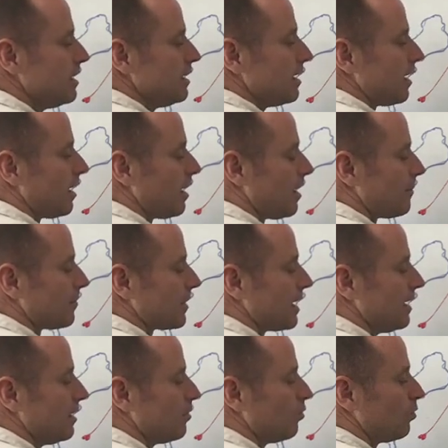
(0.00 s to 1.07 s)
um,
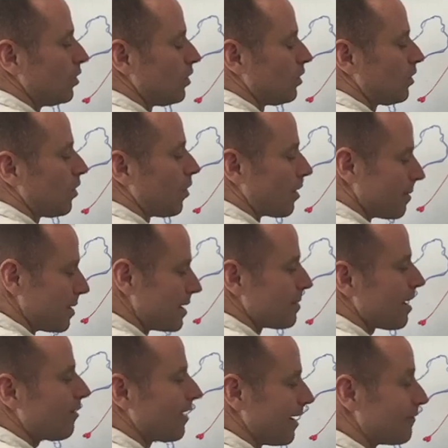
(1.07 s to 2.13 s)
it will orbit
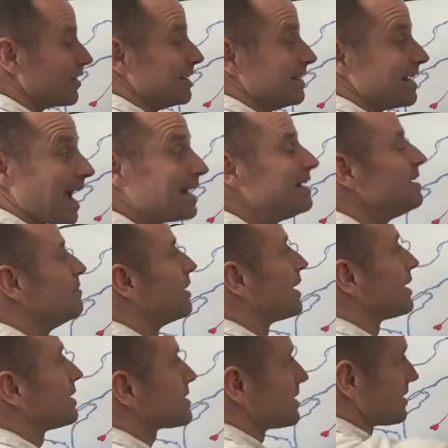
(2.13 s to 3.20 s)
about every 90
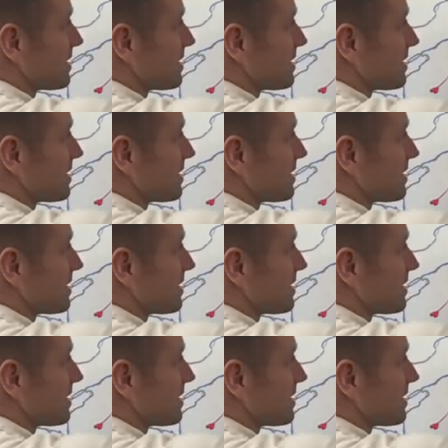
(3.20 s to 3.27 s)
minutes. It's